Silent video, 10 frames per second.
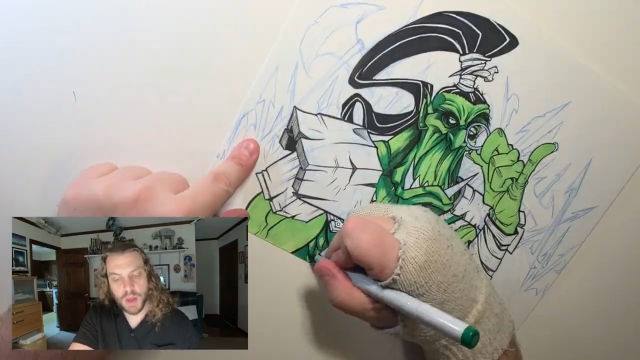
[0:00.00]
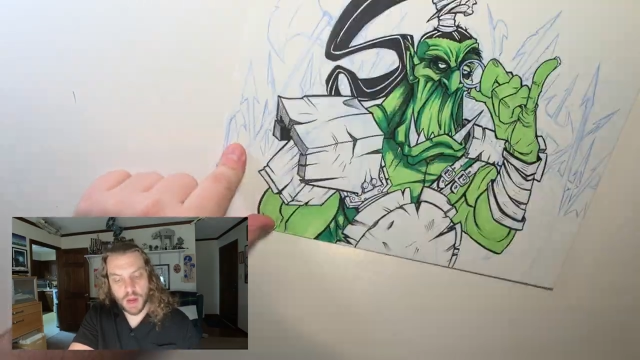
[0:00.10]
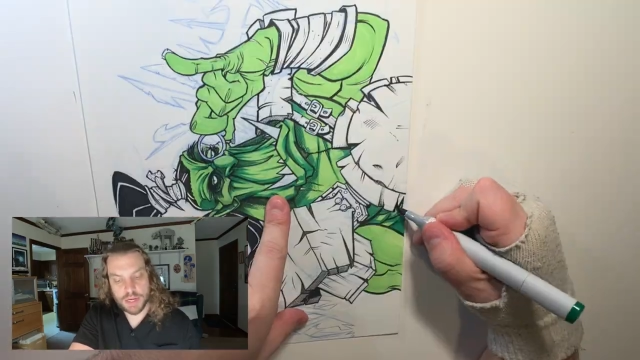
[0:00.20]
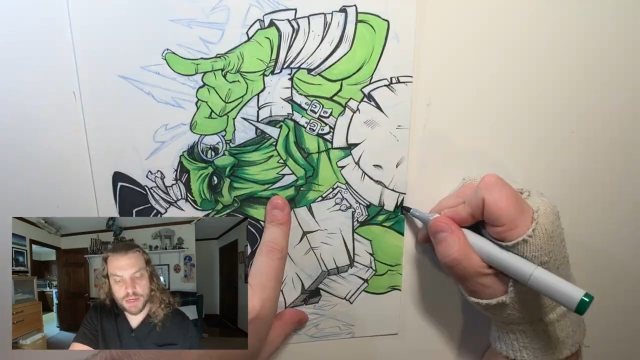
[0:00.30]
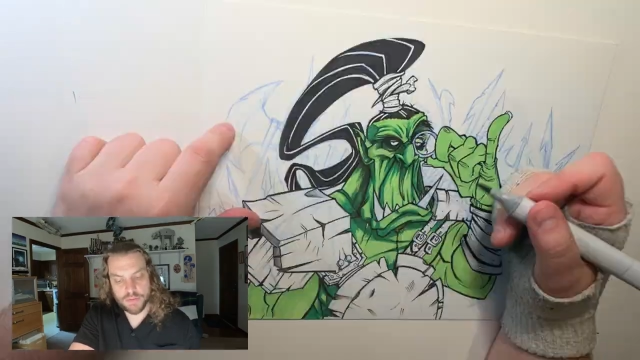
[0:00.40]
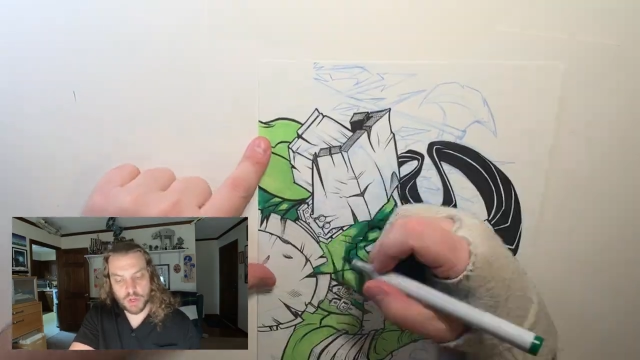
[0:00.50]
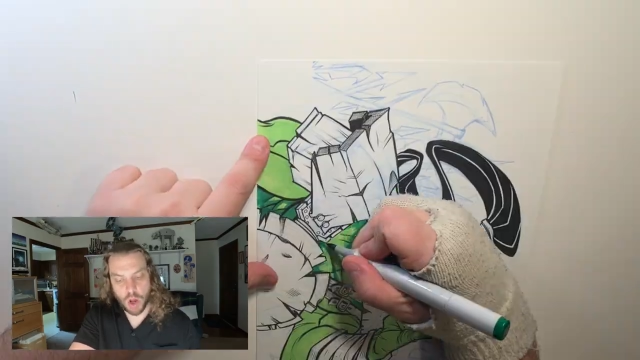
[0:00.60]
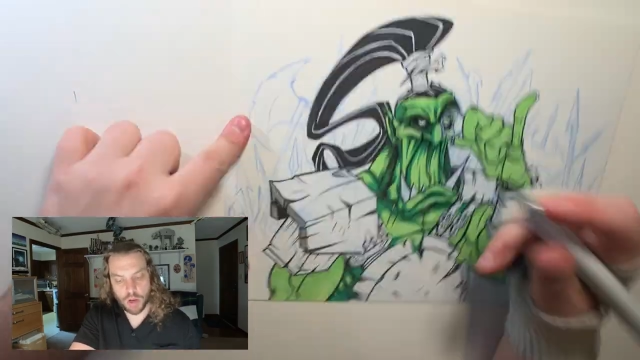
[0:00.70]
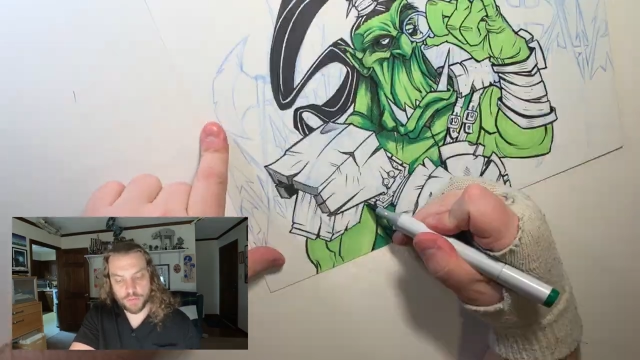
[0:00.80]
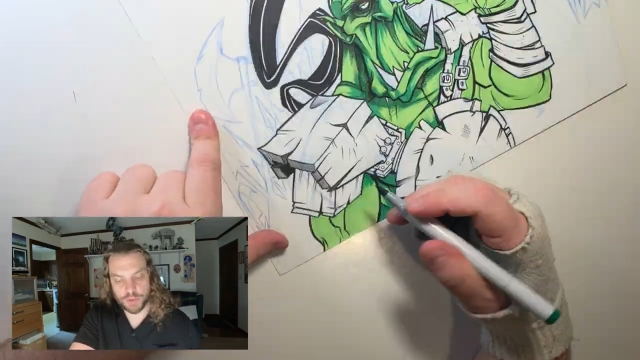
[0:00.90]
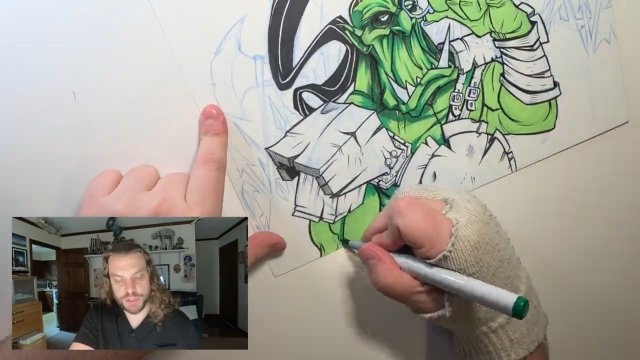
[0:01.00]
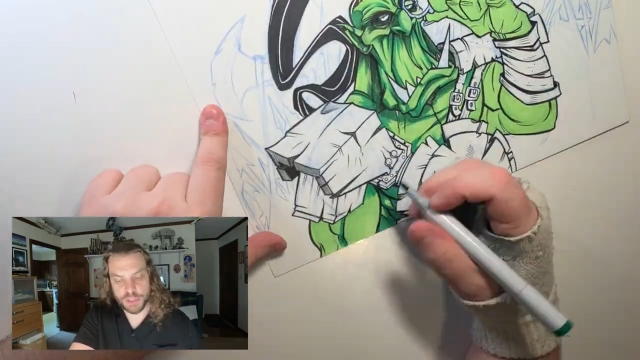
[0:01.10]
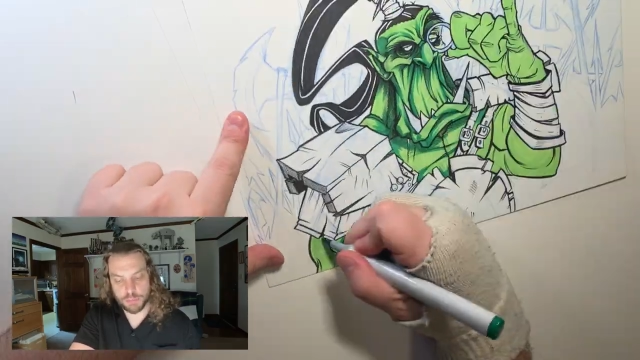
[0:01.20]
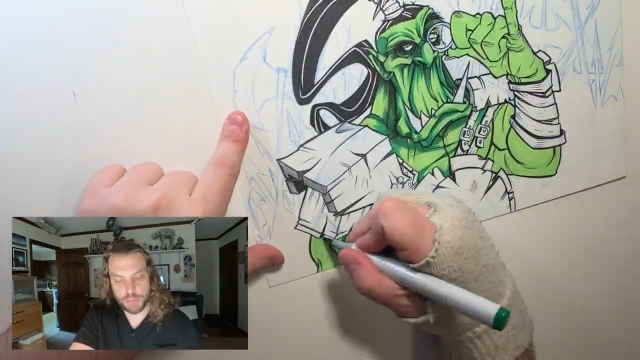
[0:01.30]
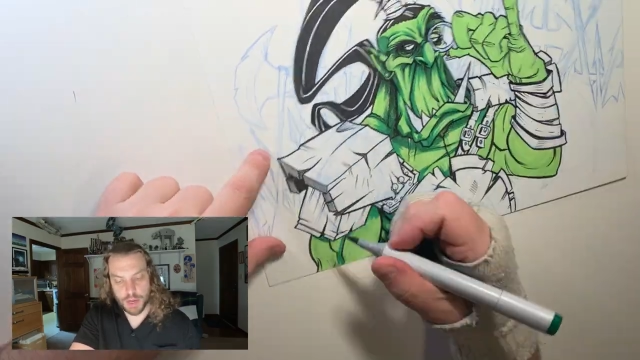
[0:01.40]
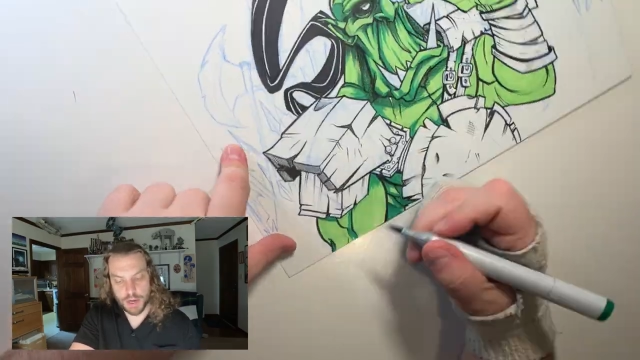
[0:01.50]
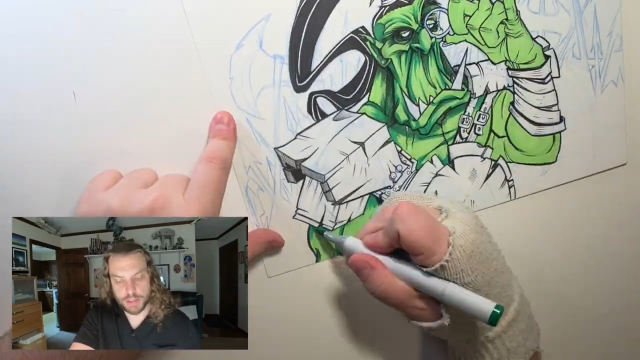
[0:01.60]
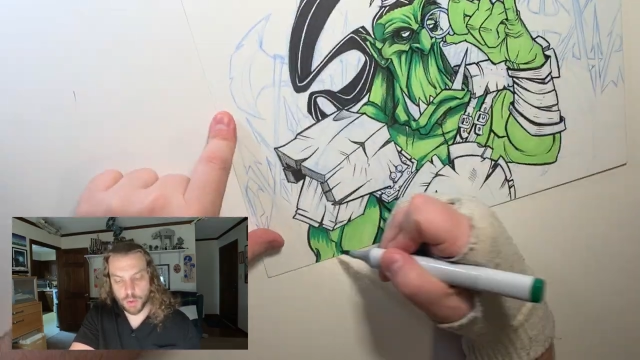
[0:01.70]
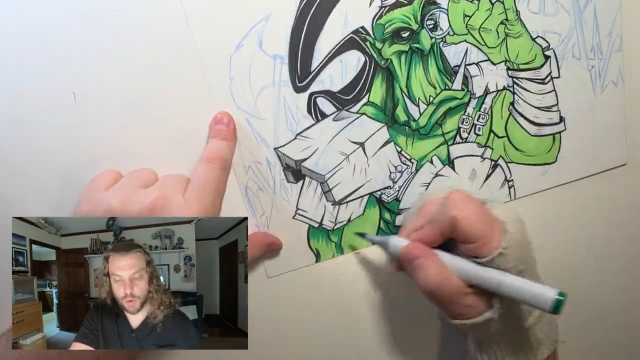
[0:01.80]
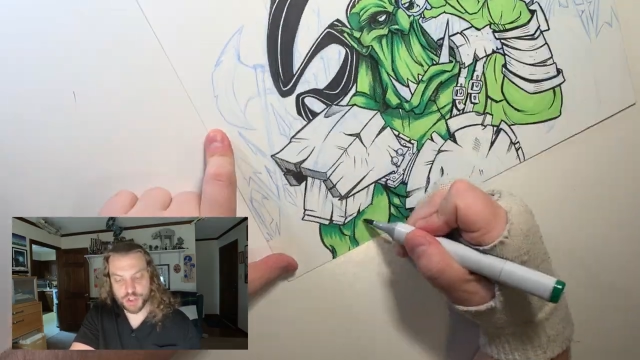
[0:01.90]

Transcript: I even offered to combine or